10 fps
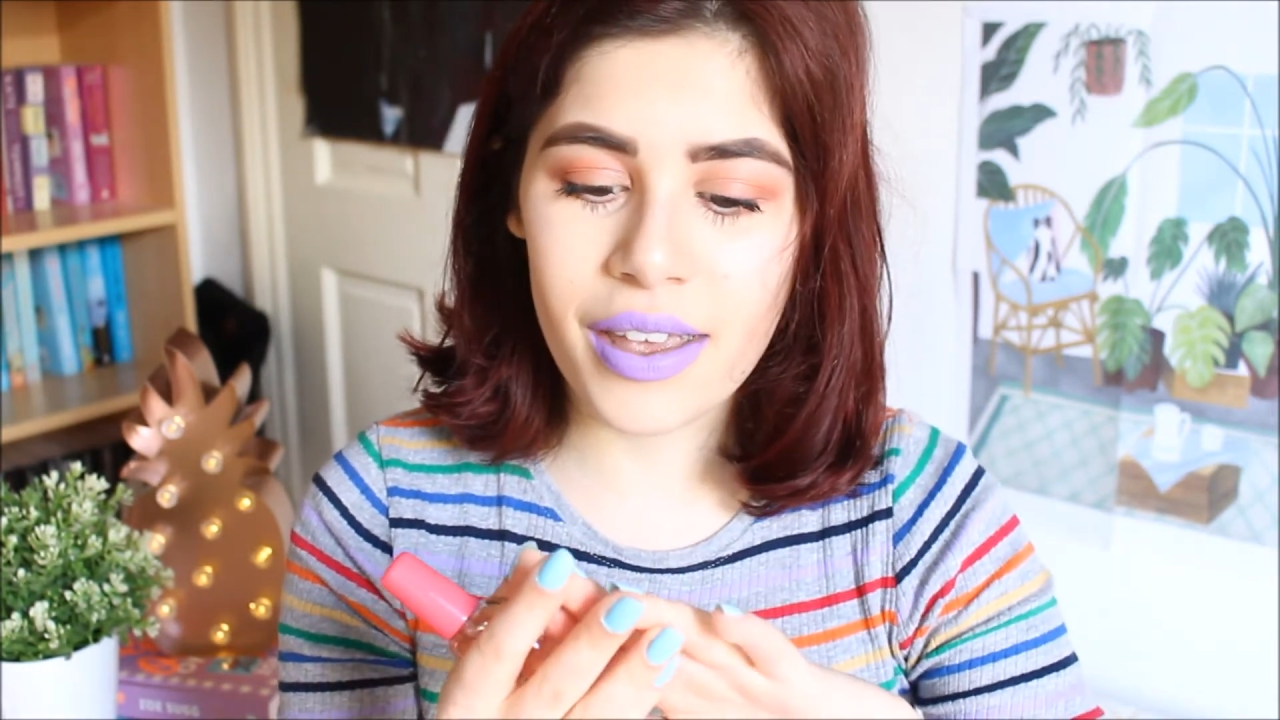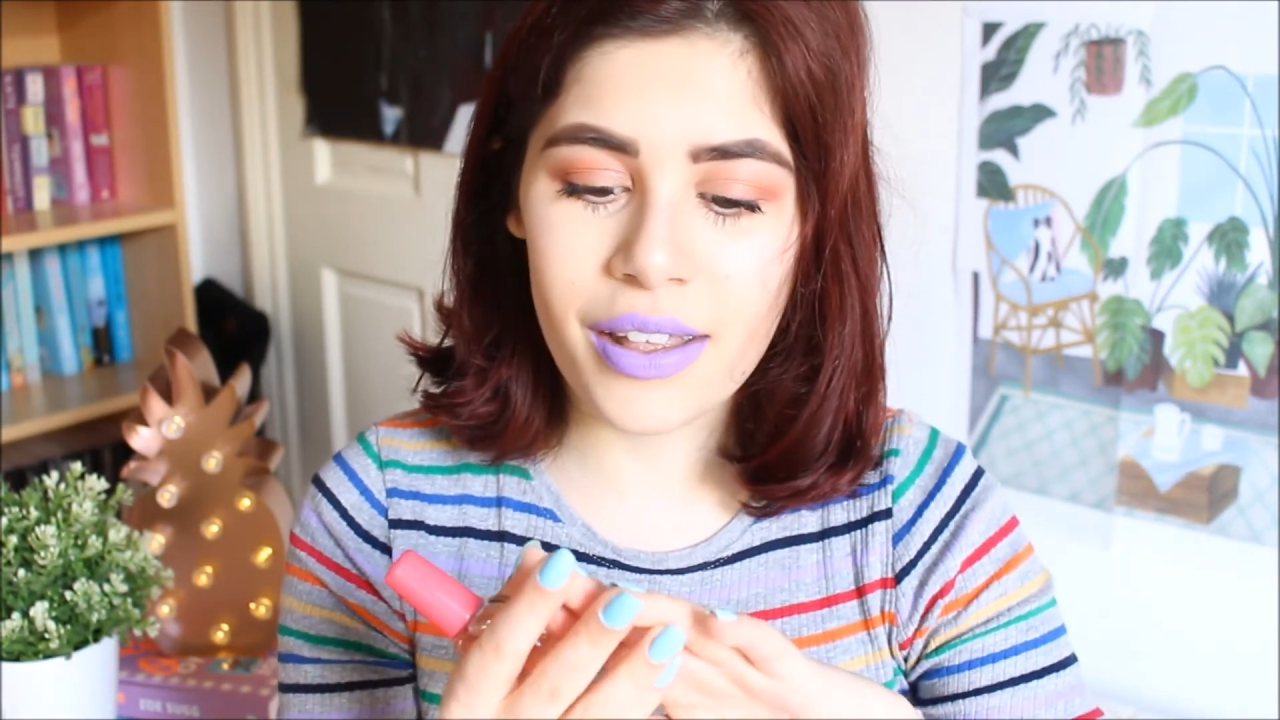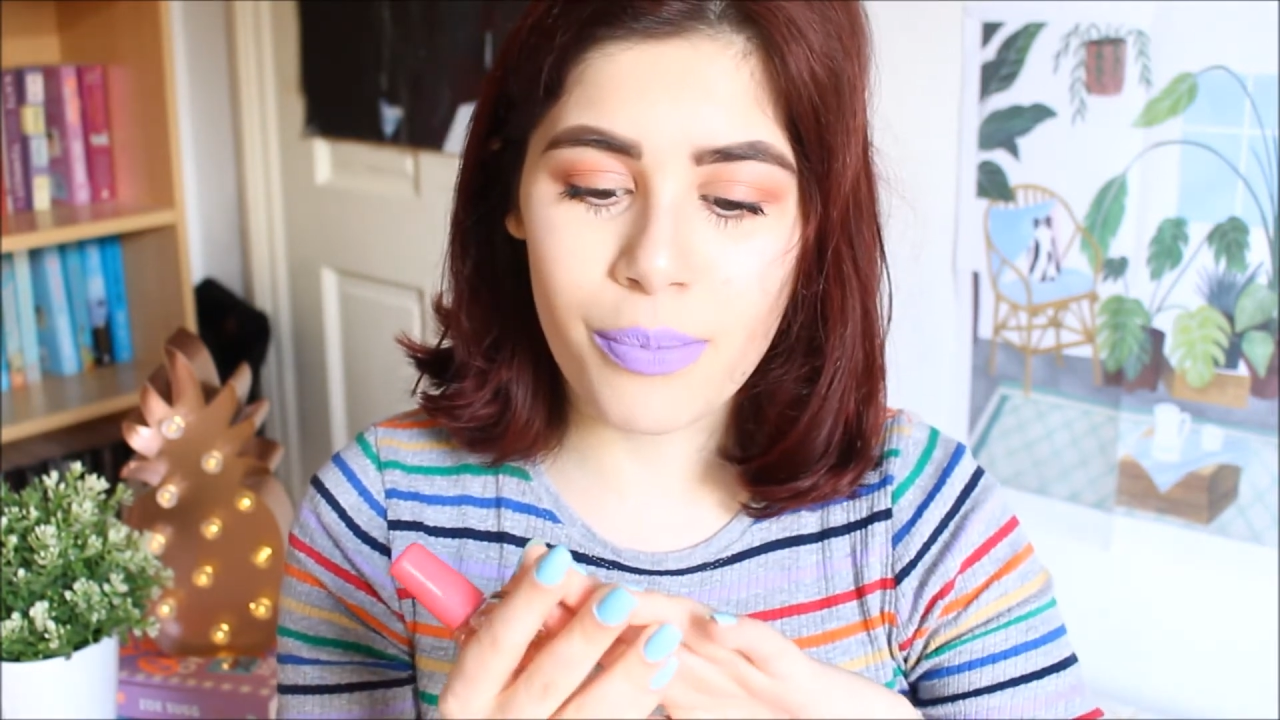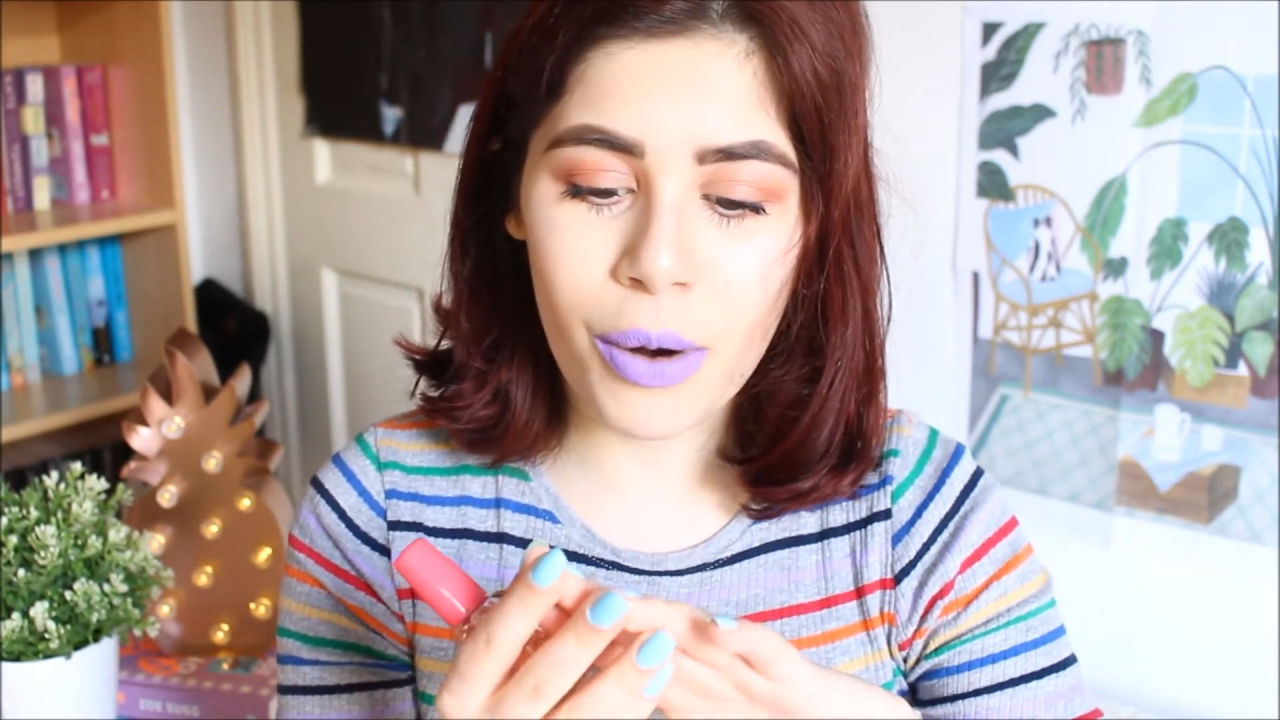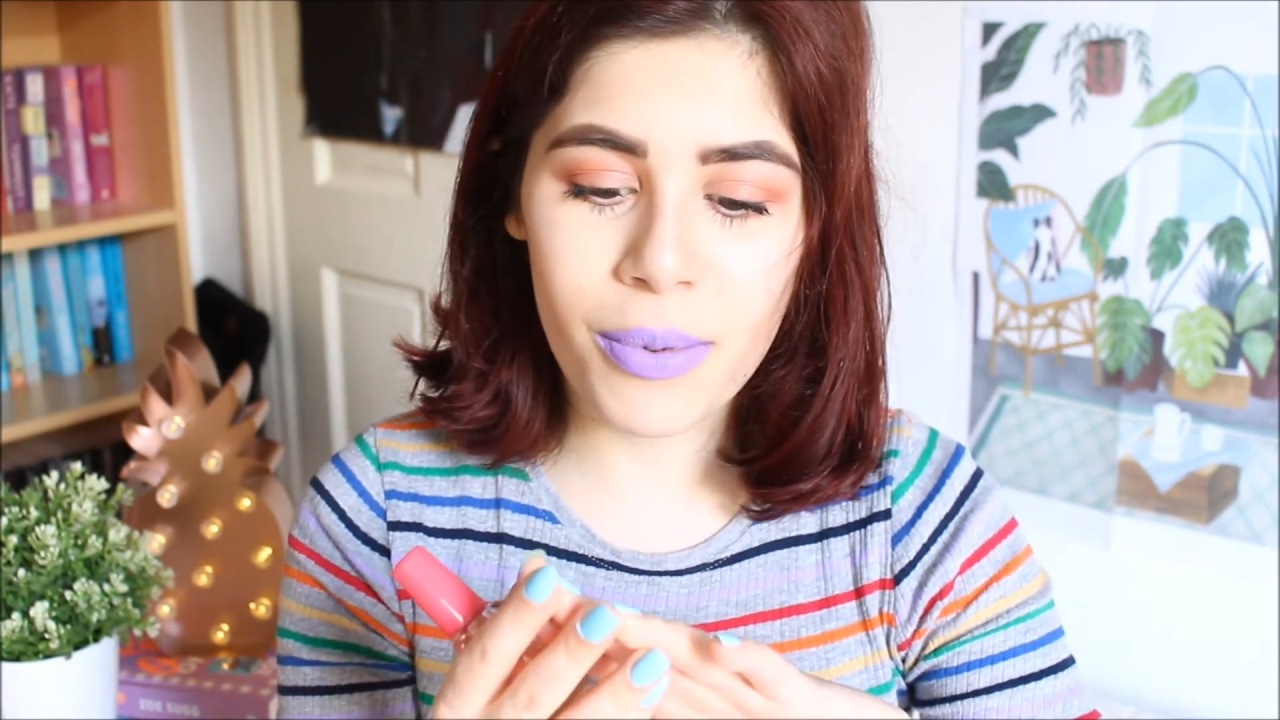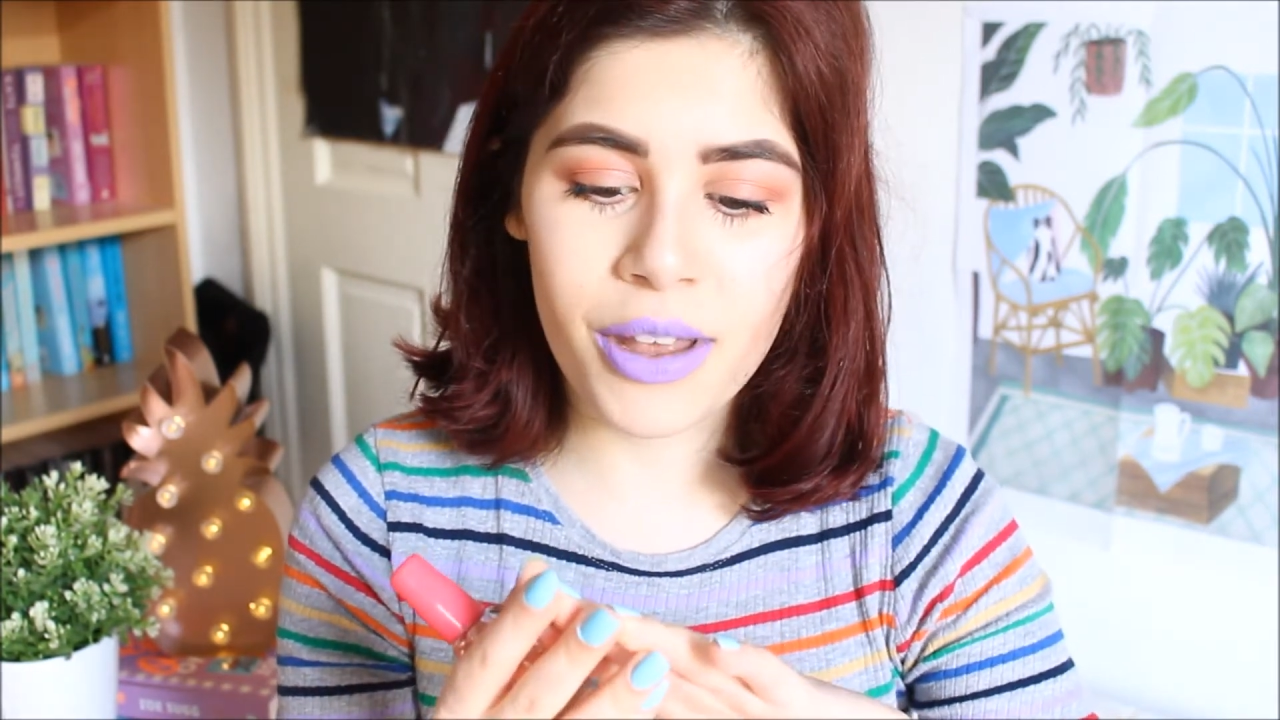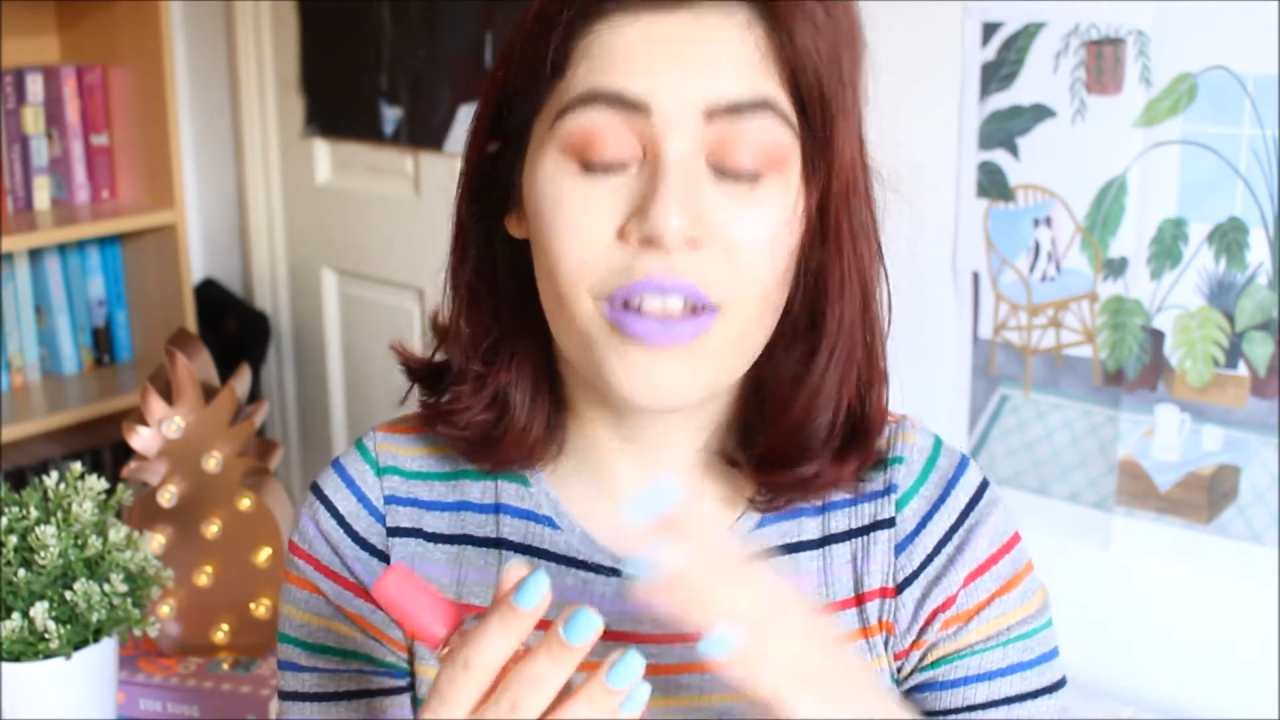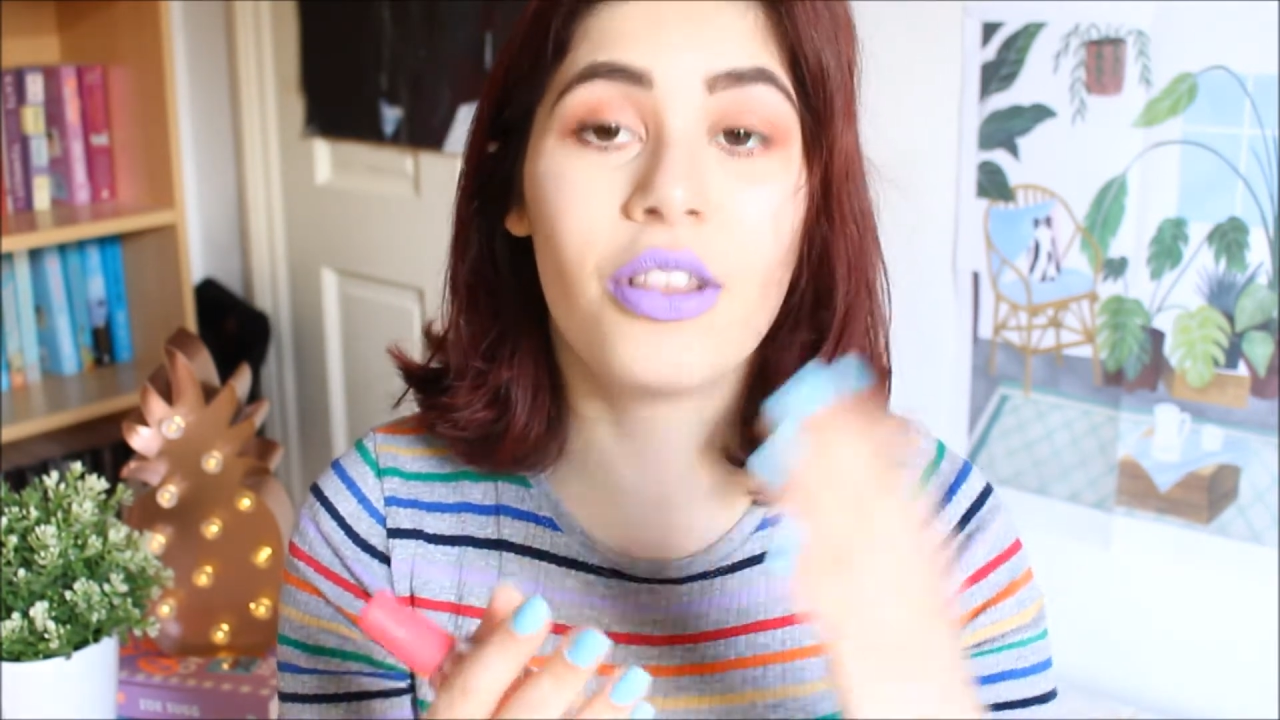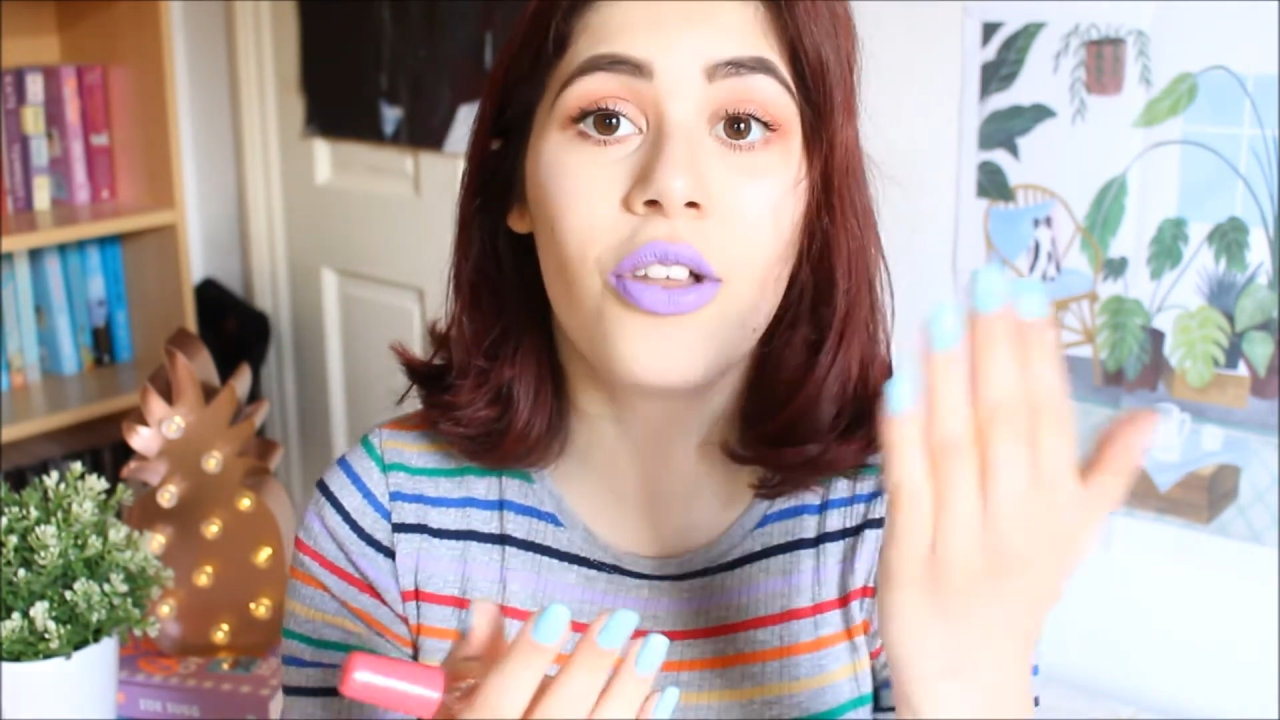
is probably the